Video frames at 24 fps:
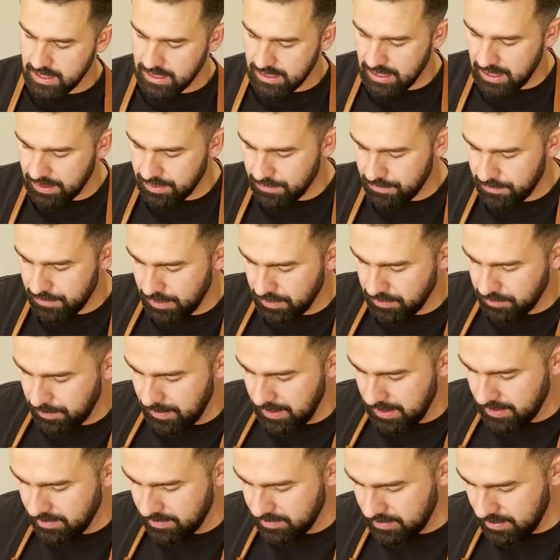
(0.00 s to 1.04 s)
cut the first
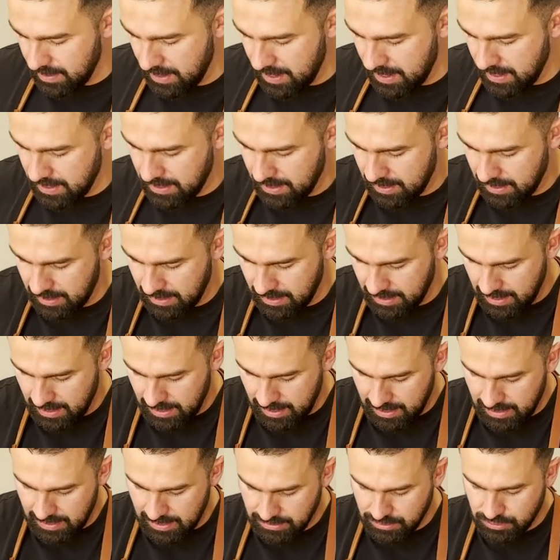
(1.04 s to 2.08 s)
piece, and
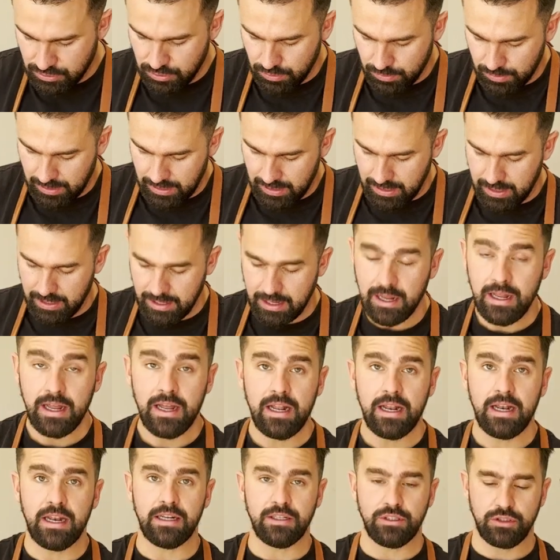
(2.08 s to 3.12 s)
let's do a
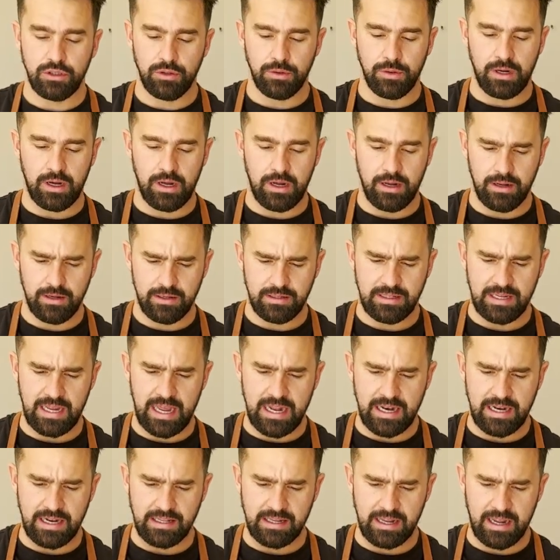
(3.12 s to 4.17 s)

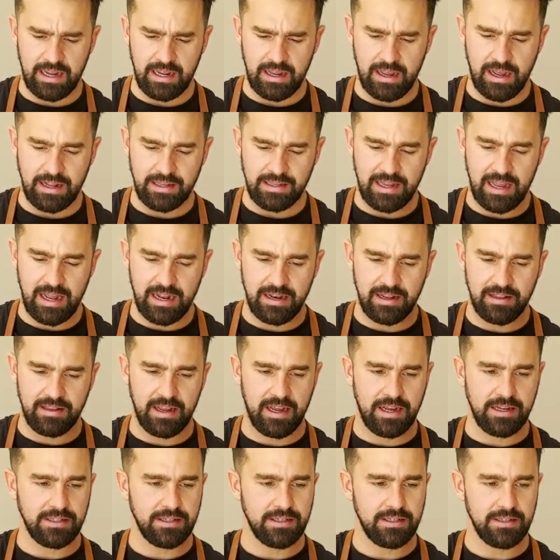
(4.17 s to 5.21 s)
tender
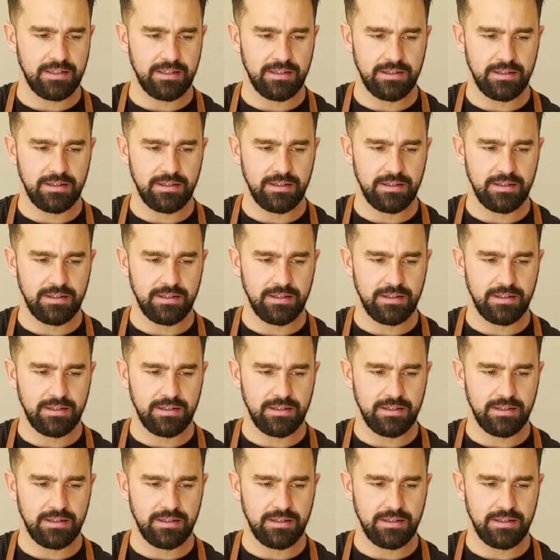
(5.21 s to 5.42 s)
test.